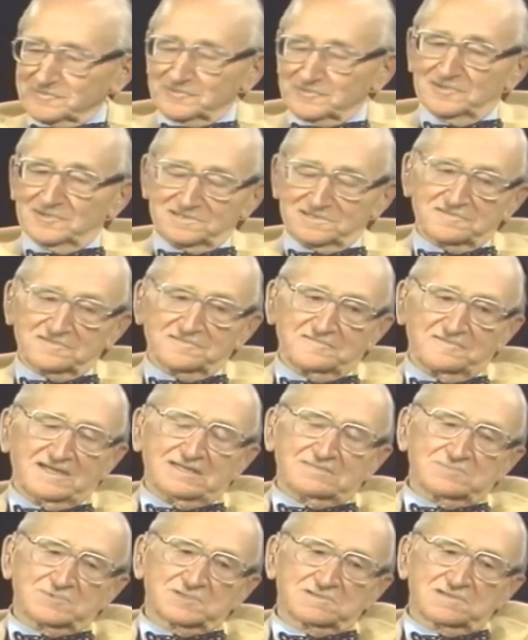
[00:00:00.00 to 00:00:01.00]
of course, the
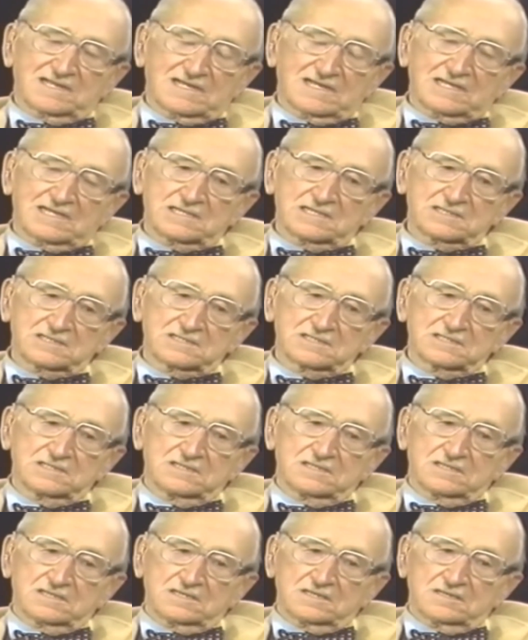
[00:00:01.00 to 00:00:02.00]
famous things,
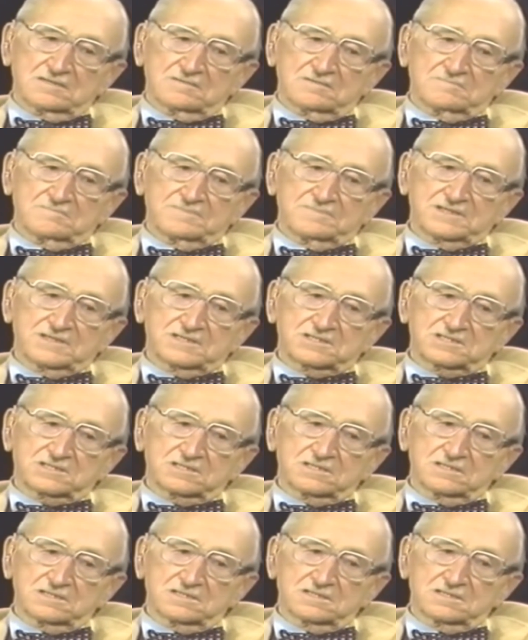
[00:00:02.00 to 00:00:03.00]

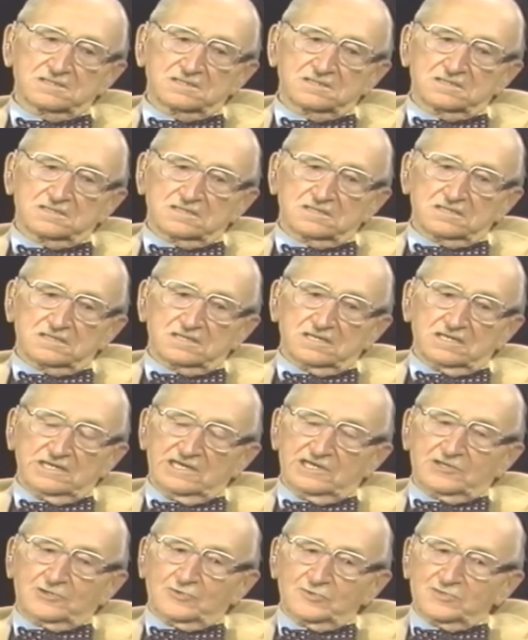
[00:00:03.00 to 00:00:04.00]
but
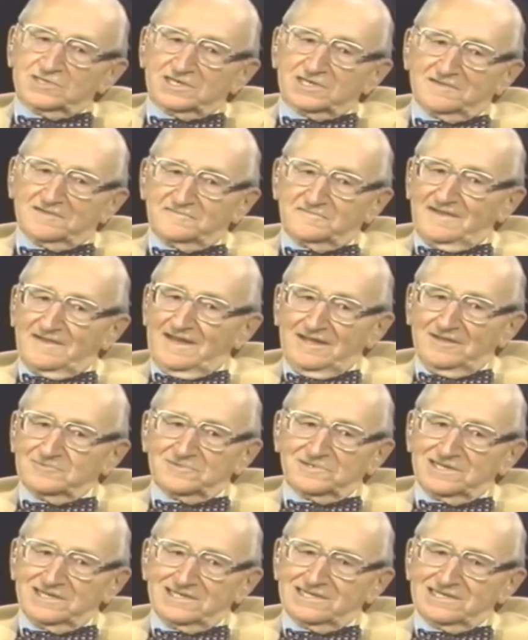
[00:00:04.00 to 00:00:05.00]
he could have
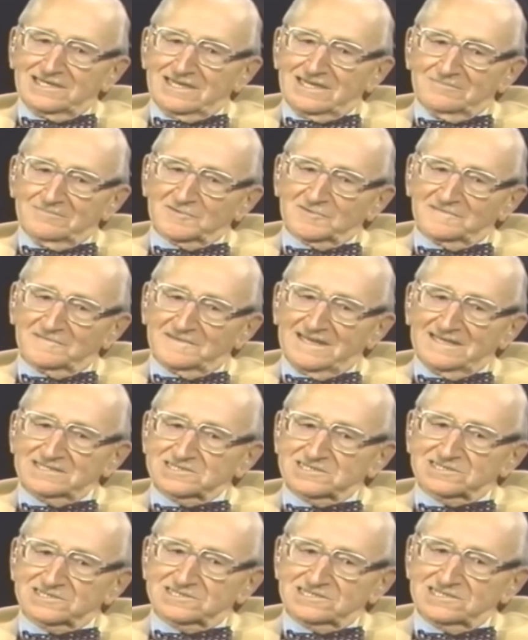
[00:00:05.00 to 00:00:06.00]
found any number of
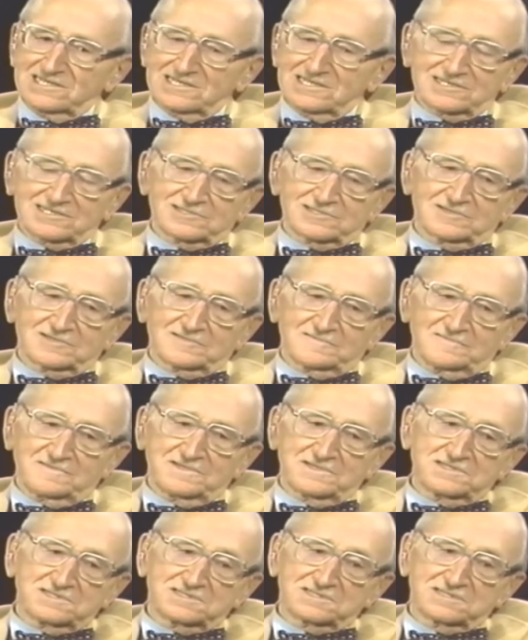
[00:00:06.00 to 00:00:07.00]
antecedents of
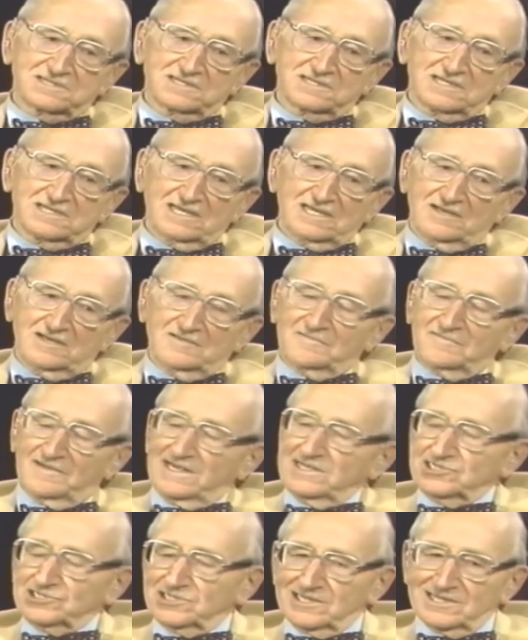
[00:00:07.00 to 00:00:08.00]
his
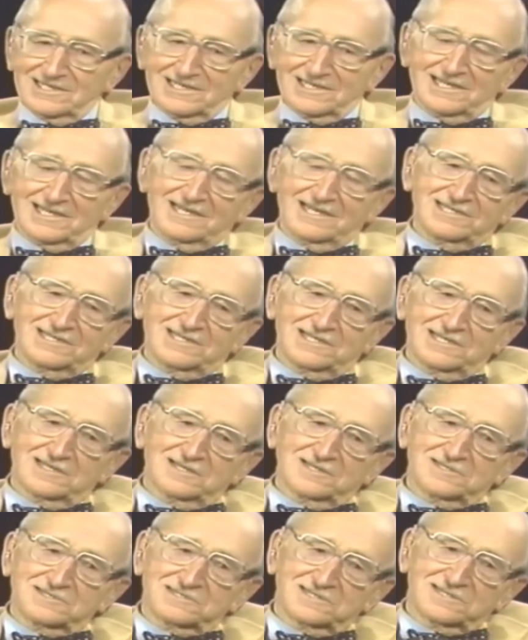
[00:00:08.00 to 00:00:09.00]
inflationary
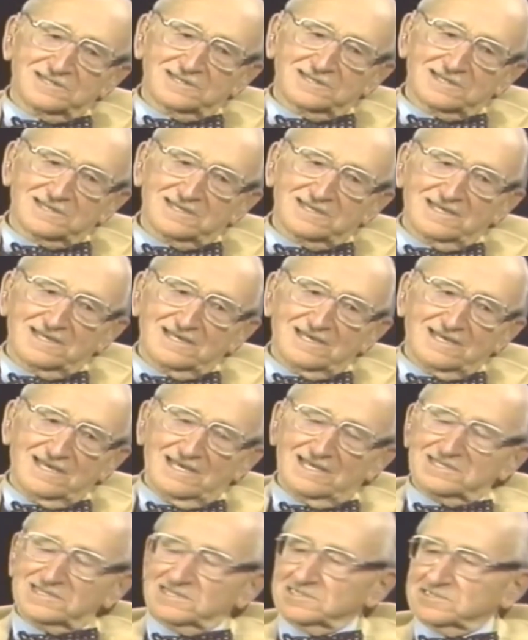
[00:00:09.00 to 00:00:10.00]
ideas in the
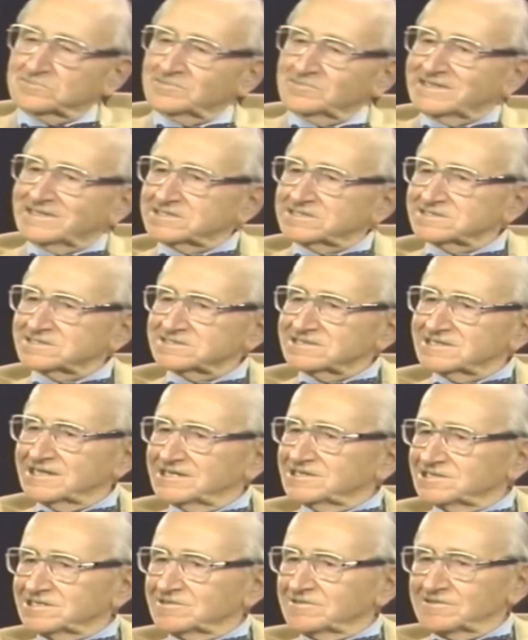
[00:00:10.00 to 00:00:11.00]
1820s and
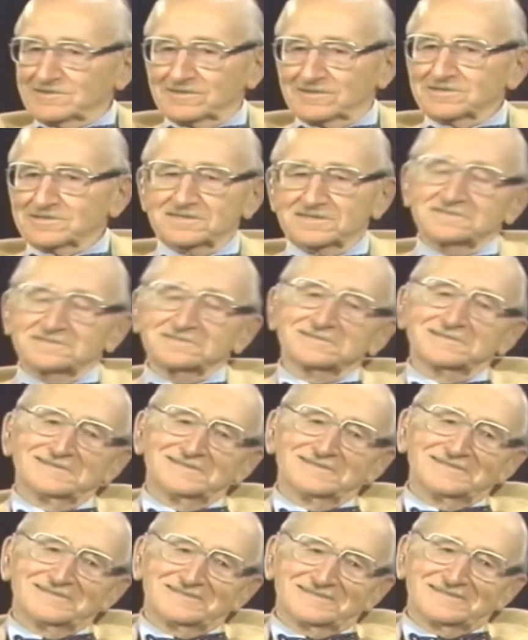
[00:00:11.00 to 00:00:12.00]
1830s,
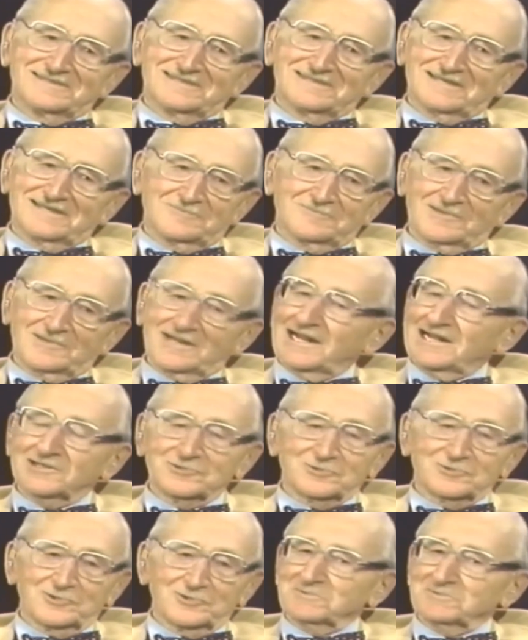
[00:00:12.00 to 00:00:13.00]
and when I
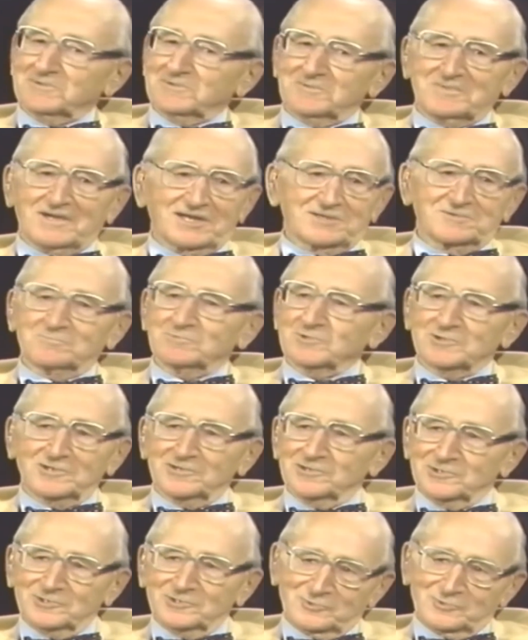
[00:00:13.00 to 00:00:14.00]
told him about it, it was
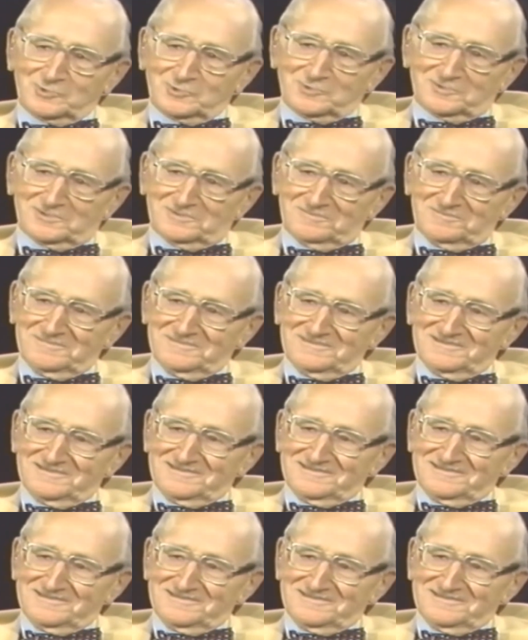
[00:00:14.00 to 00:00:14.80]
all new to him.